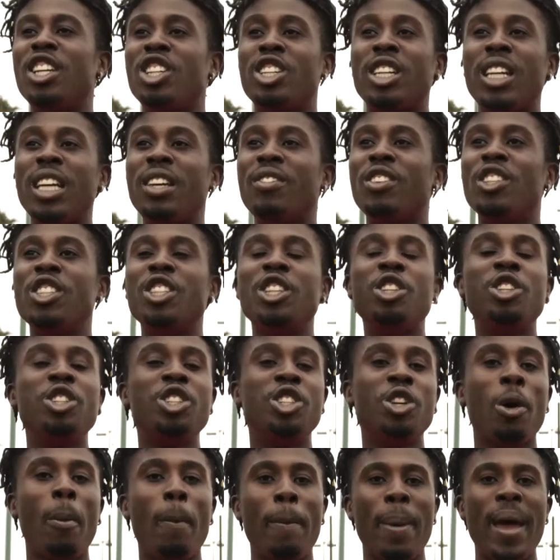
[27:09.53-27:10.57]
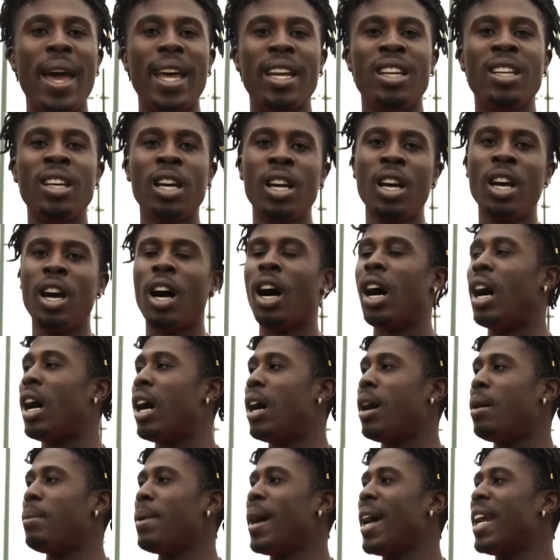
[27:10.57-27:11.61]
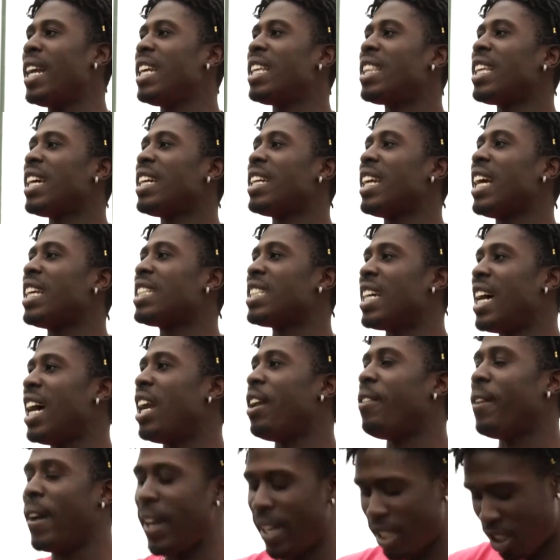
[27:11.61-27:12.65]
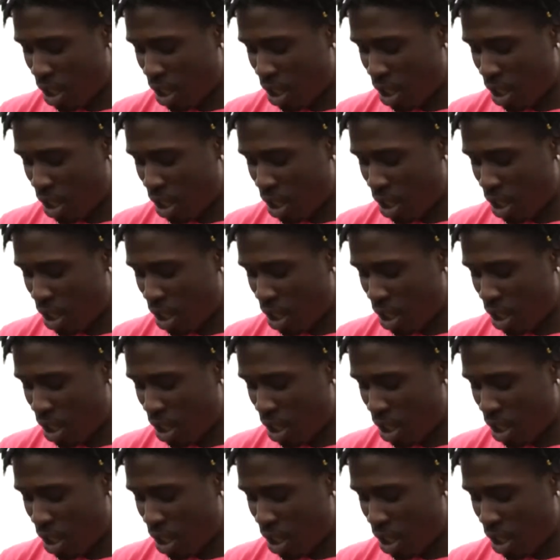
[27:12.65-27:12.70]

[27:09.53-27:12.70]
You could even use your bed, anything that's elevated.